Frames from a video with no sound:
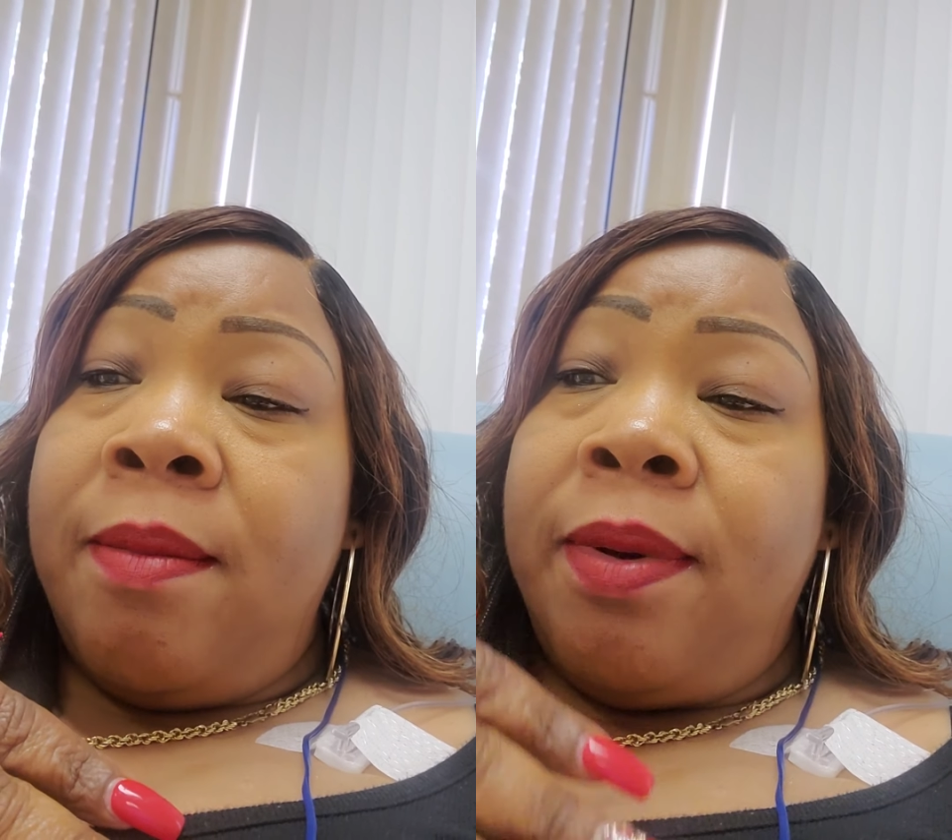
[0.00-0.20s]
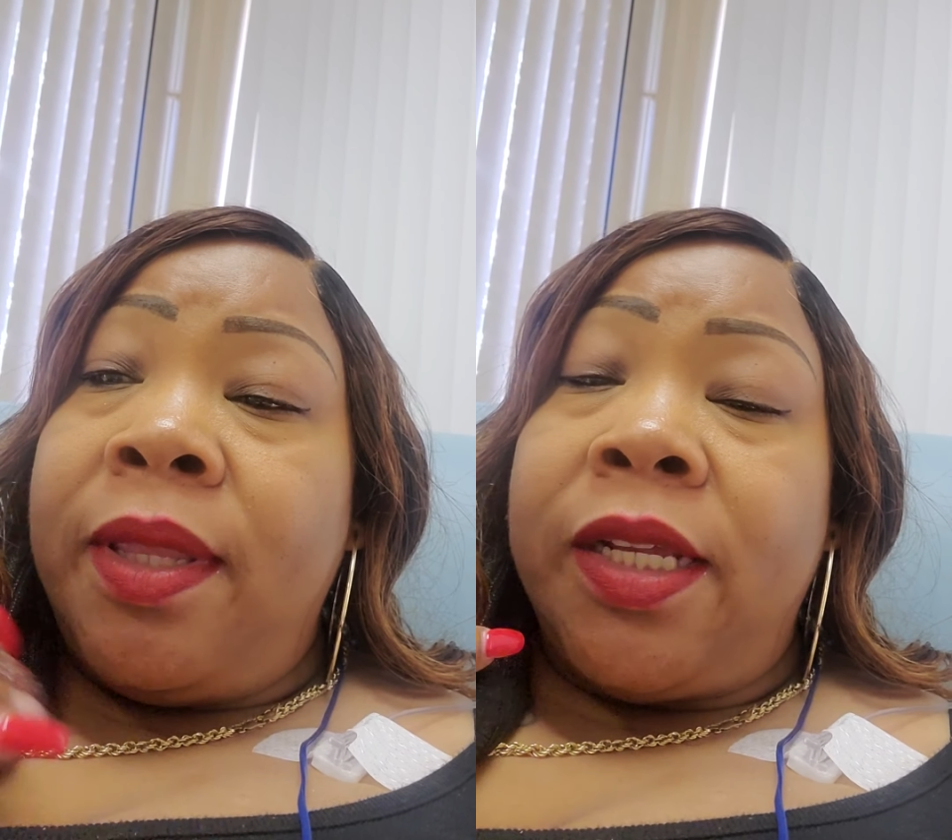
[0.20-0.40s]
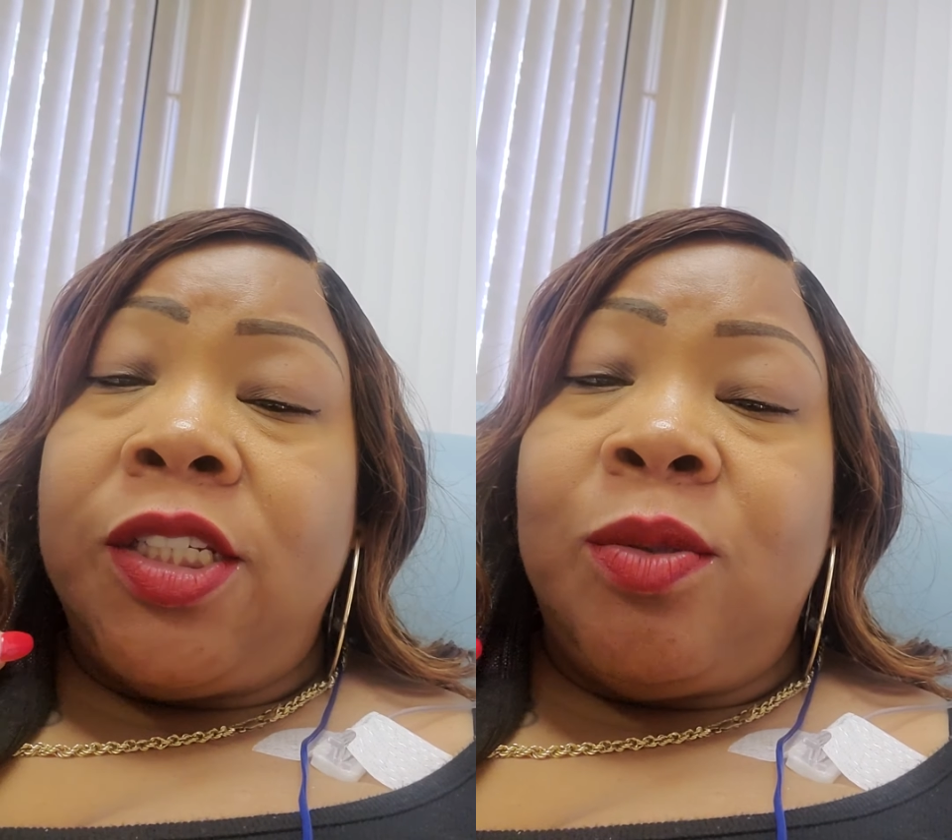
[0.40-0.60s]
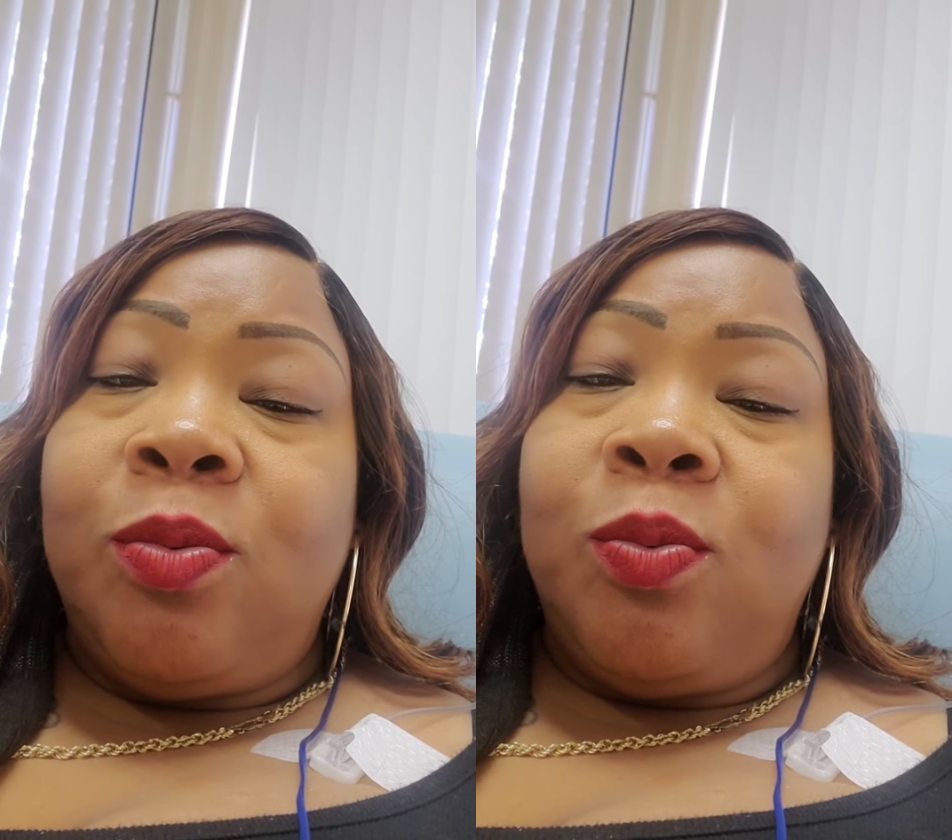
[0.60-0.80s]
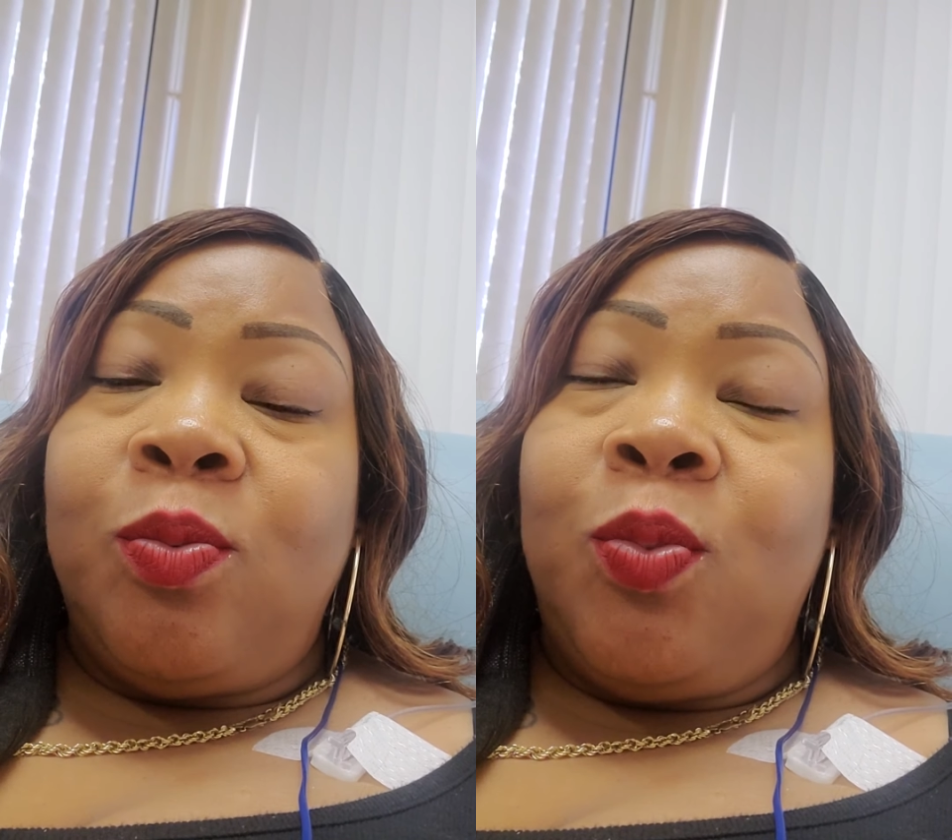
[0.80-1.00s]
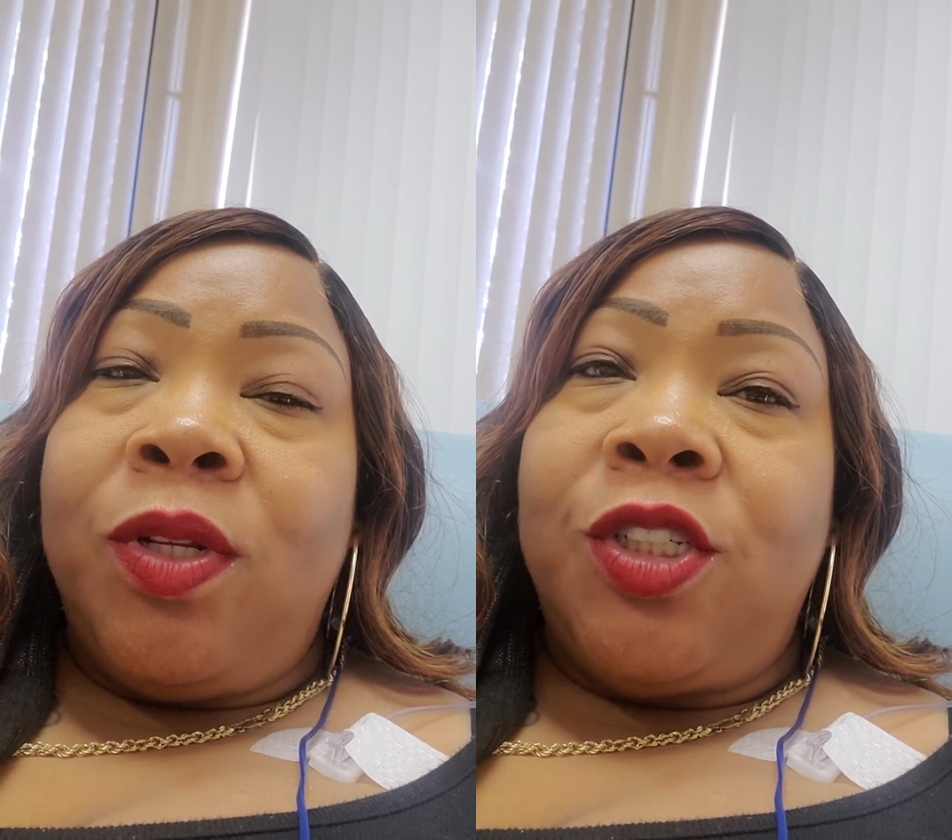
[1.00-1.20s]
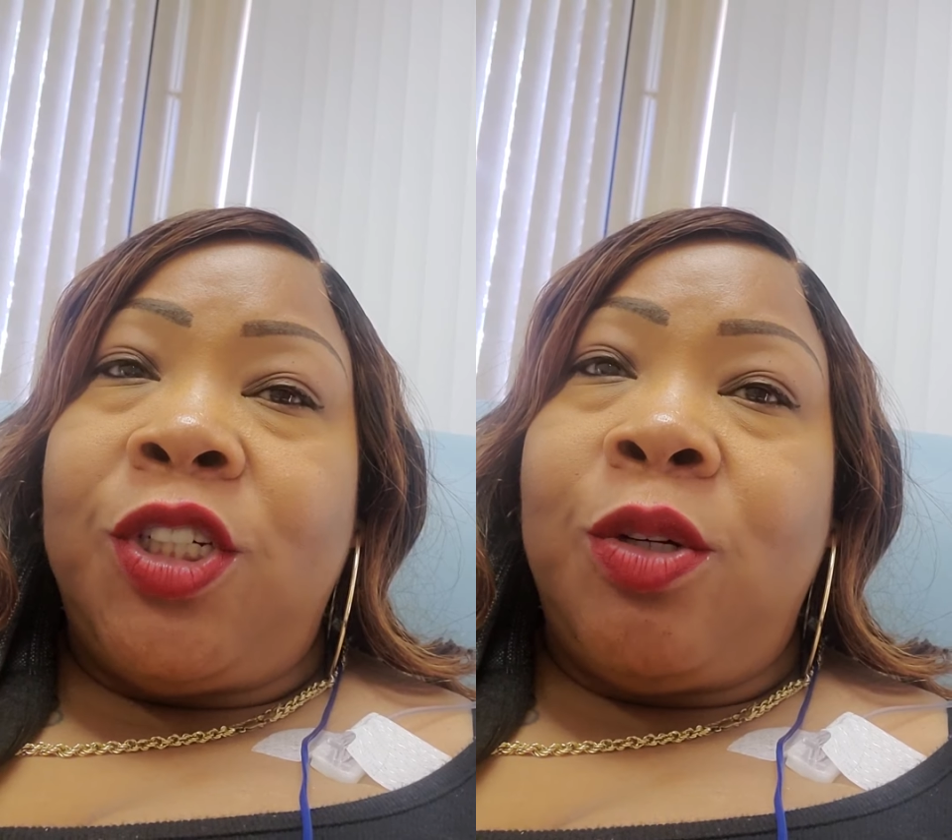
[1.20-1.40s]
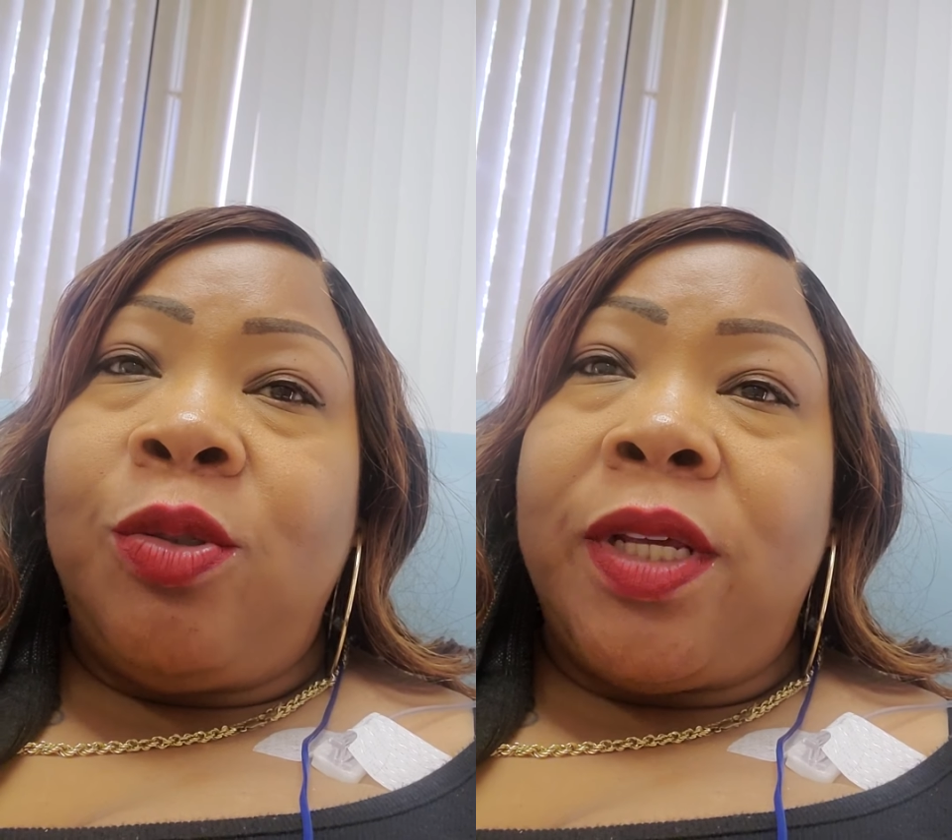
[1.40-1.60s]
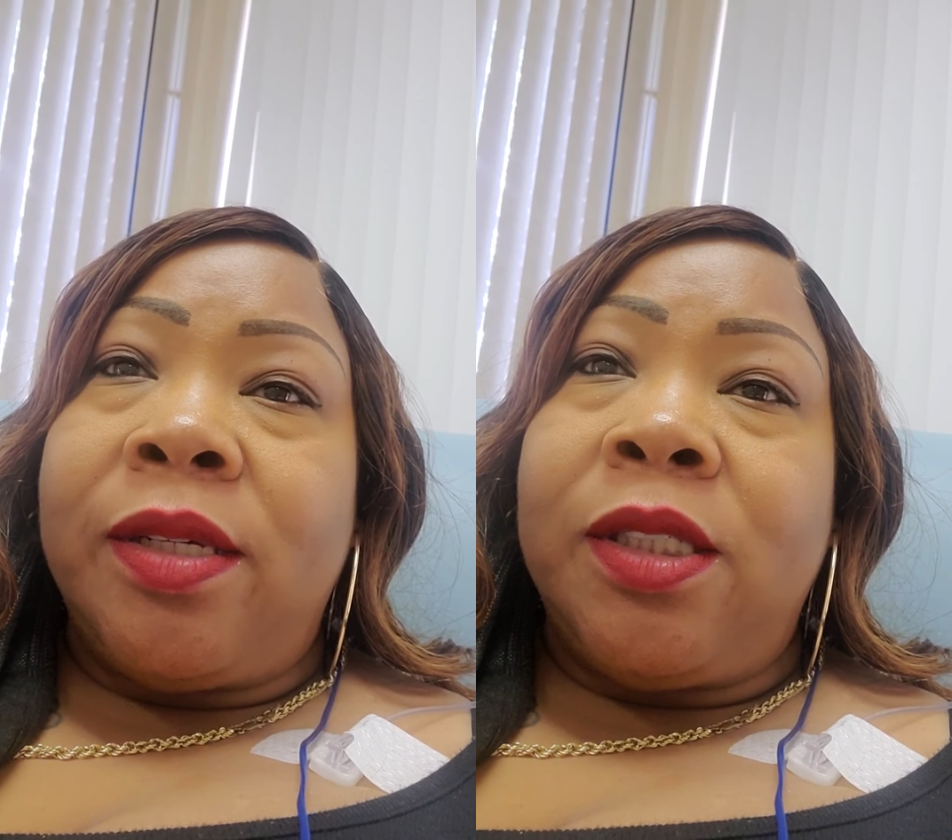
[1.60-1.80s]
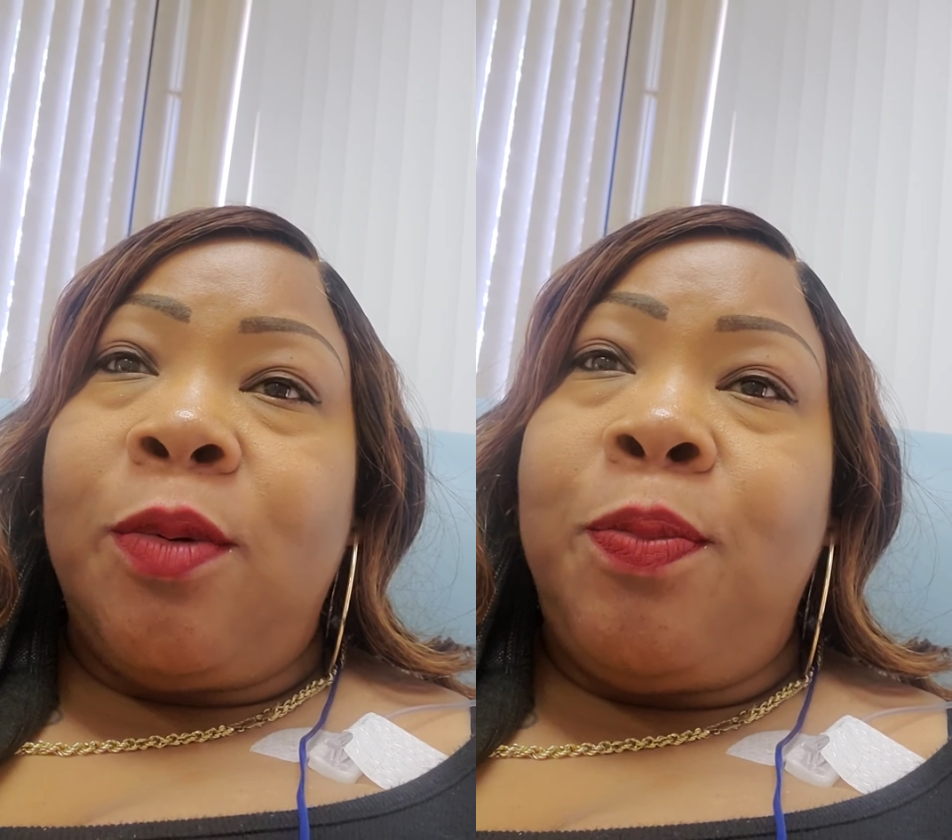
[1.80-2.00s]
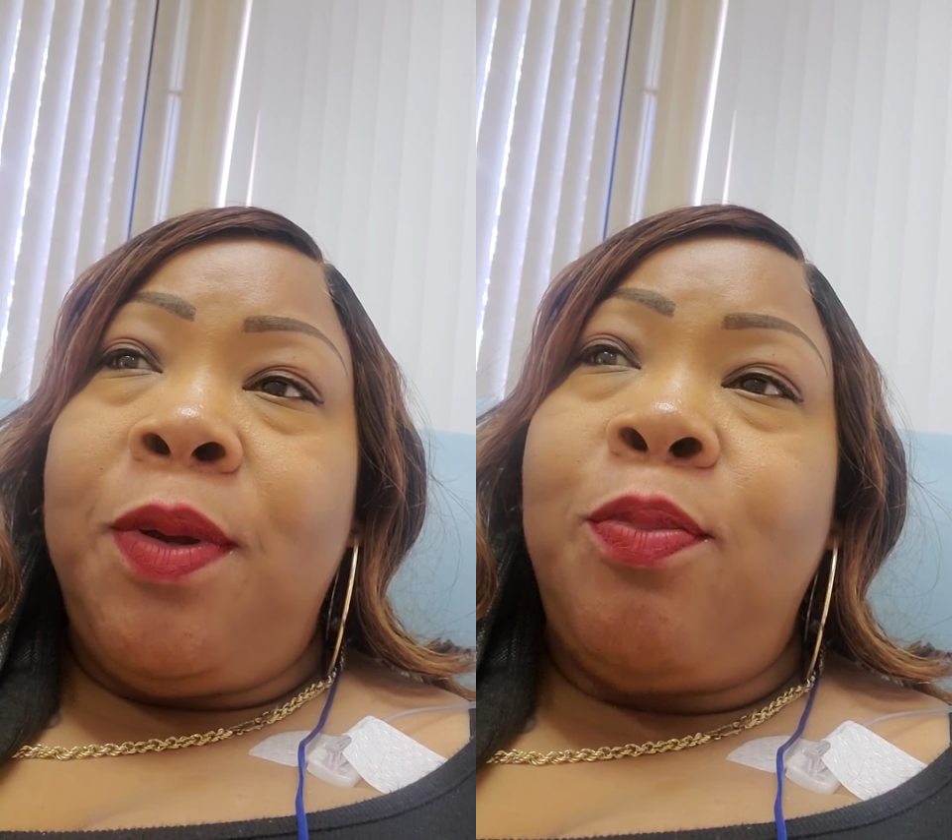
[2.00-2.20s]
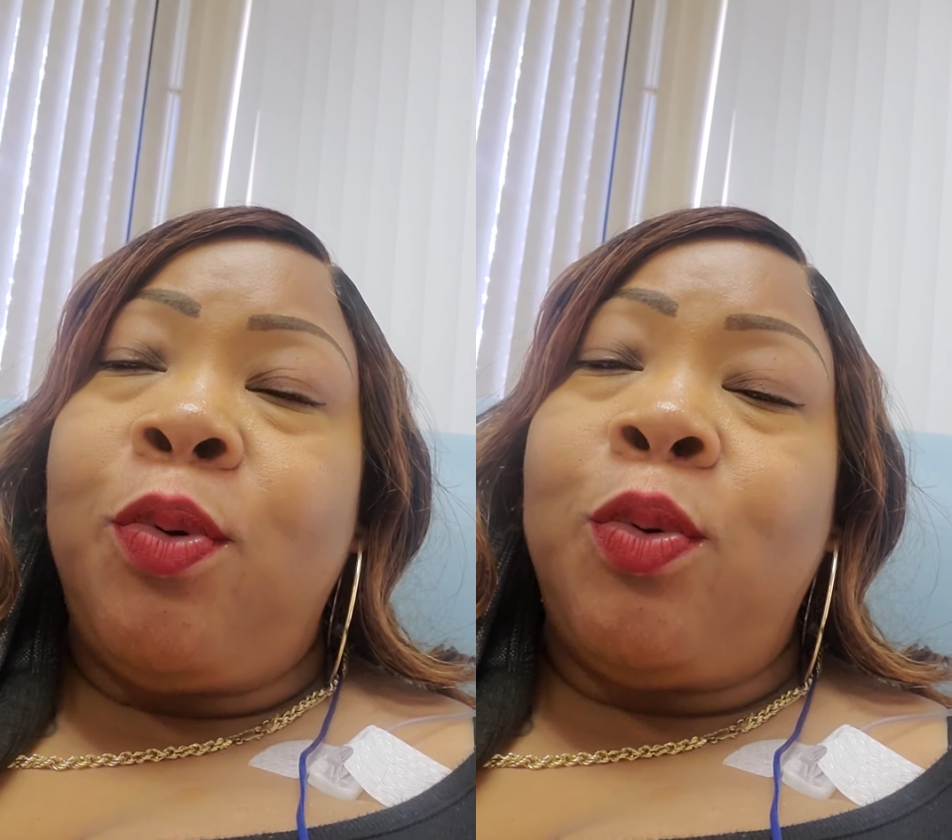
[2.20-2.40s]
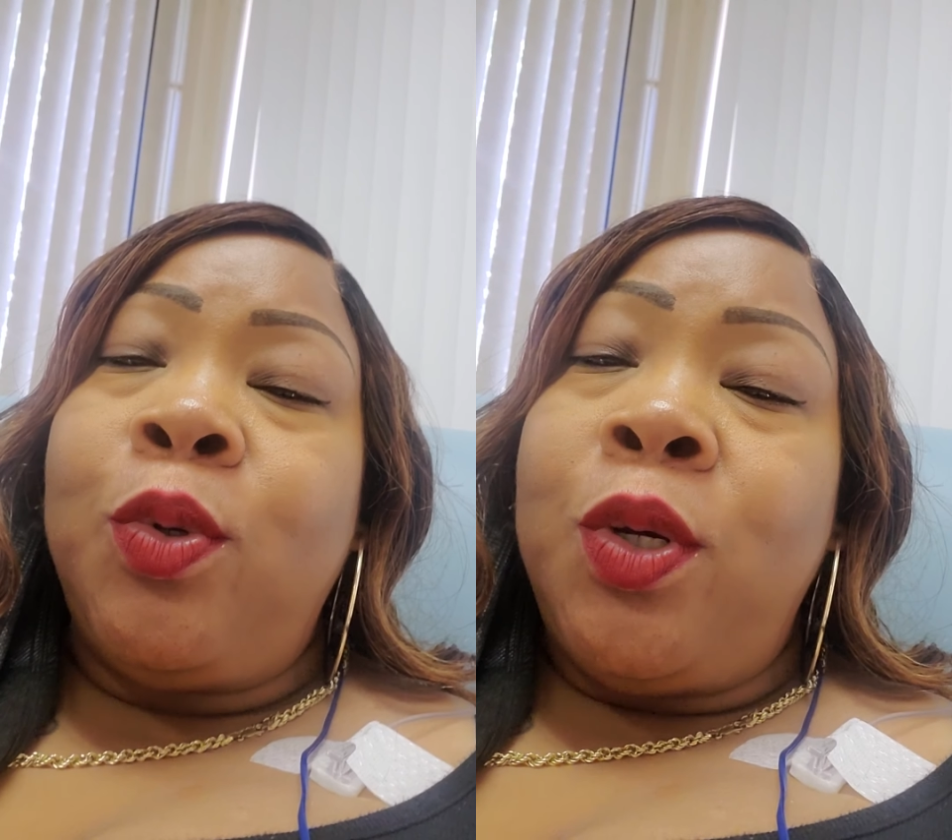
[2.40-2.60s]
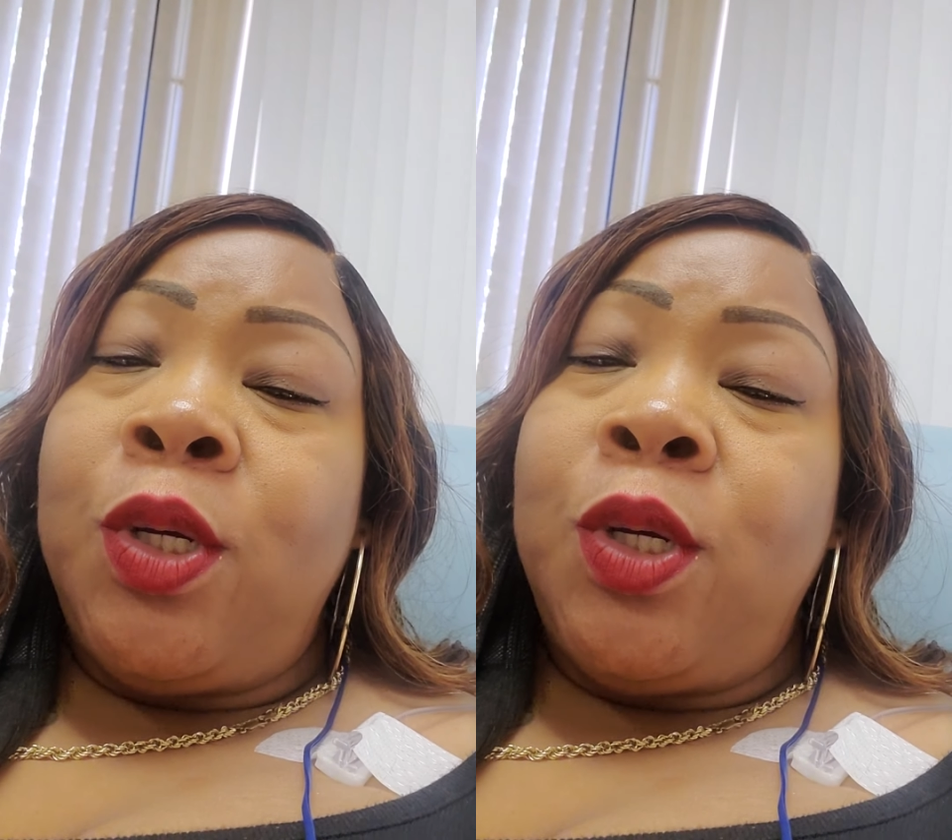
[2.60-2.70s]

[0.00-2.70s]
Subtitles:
But that just really shows how some people